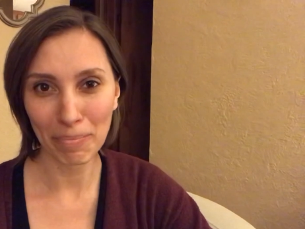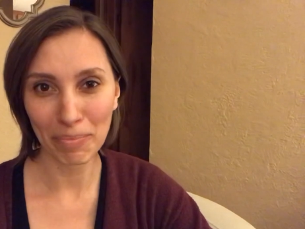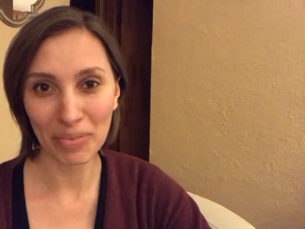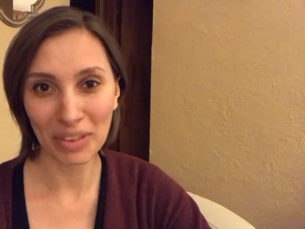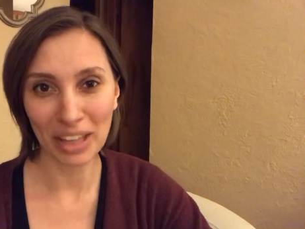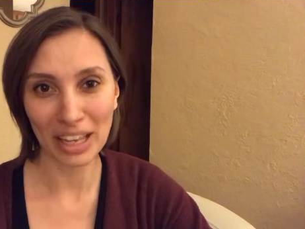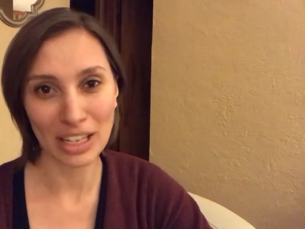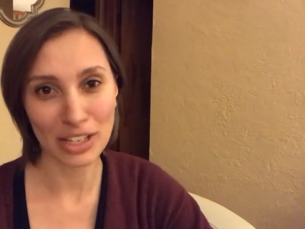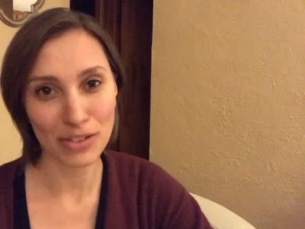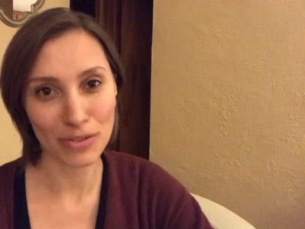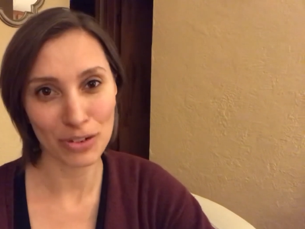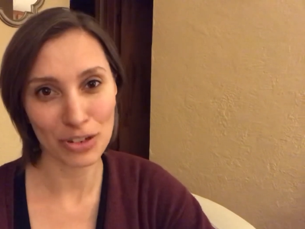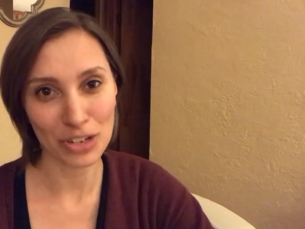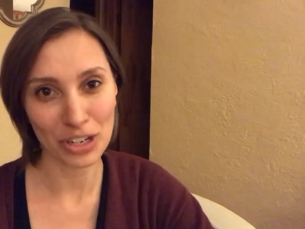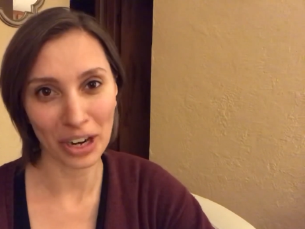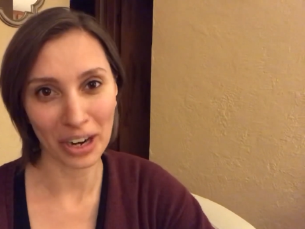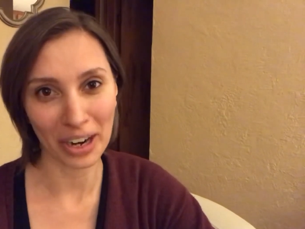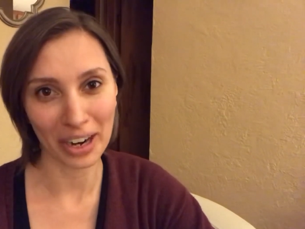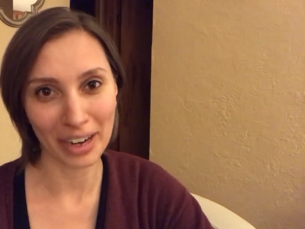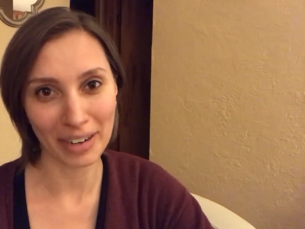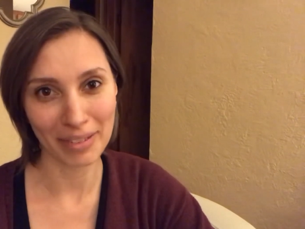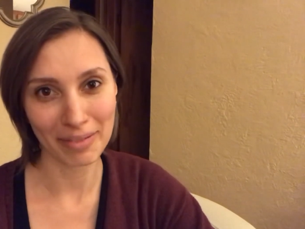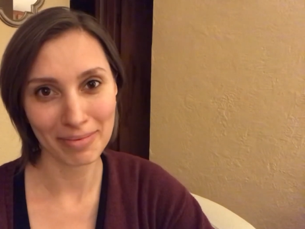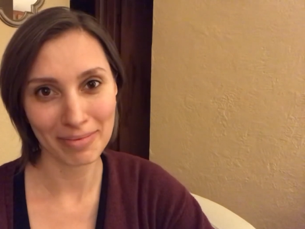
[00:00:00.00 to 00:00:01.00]
thanks for
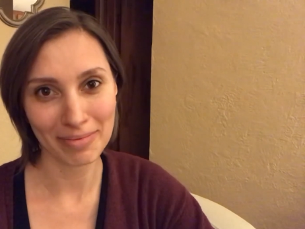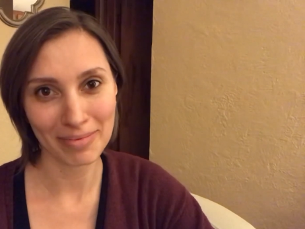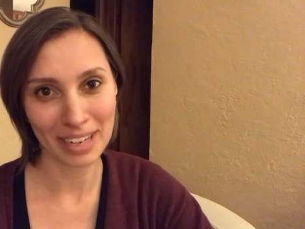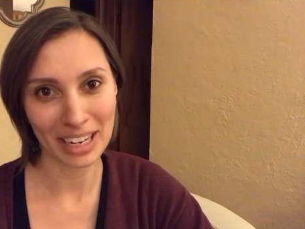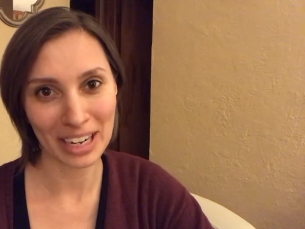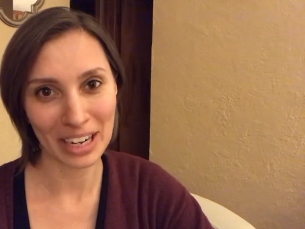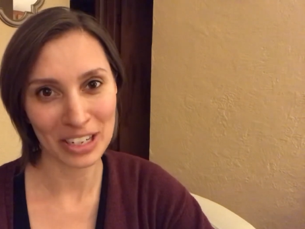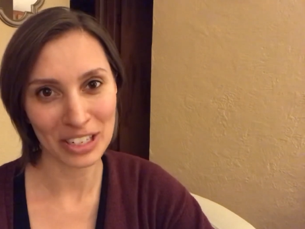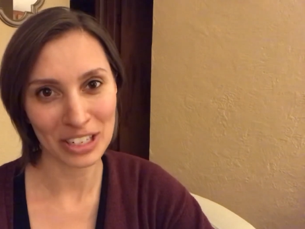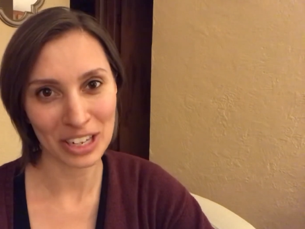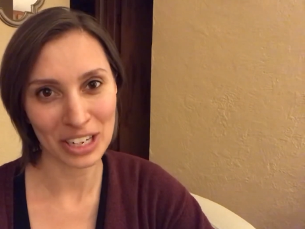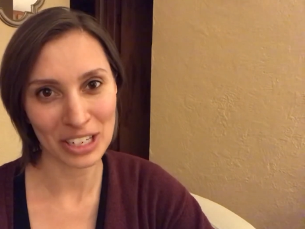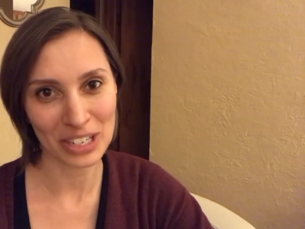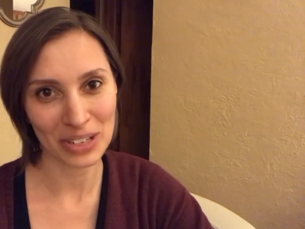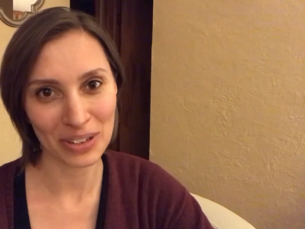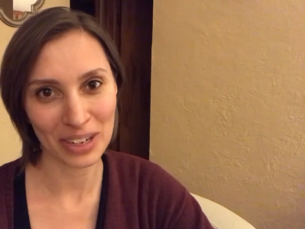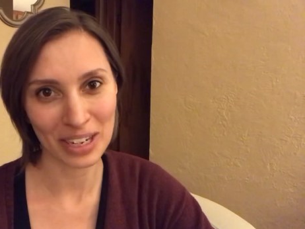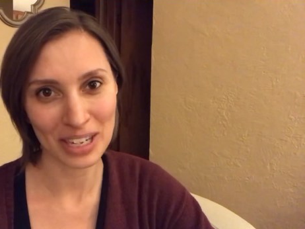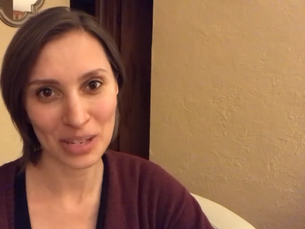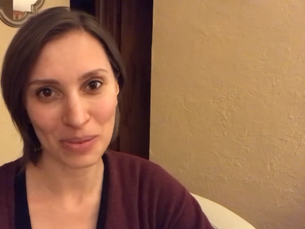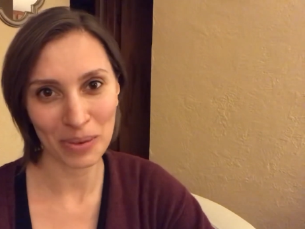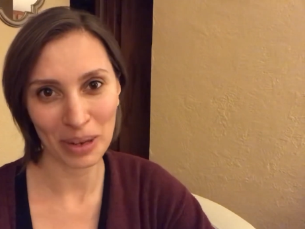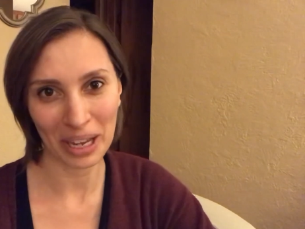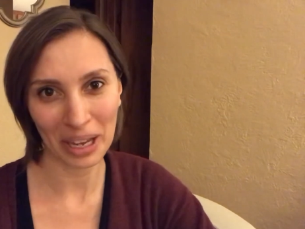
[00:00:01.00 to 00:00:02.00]
sharing, and I'll talk to you
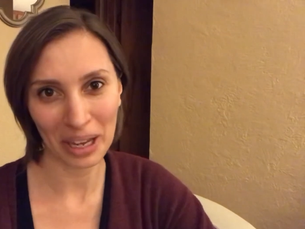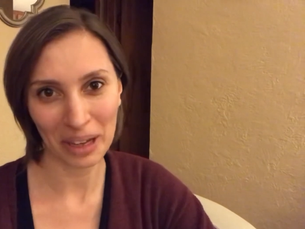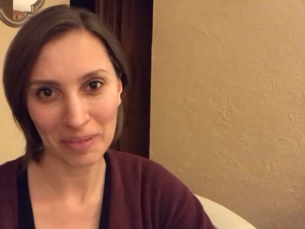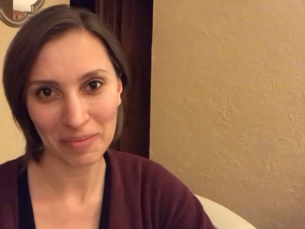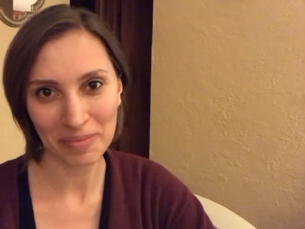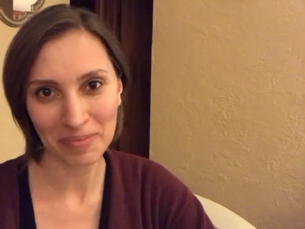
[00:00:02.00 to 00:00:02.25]
next week.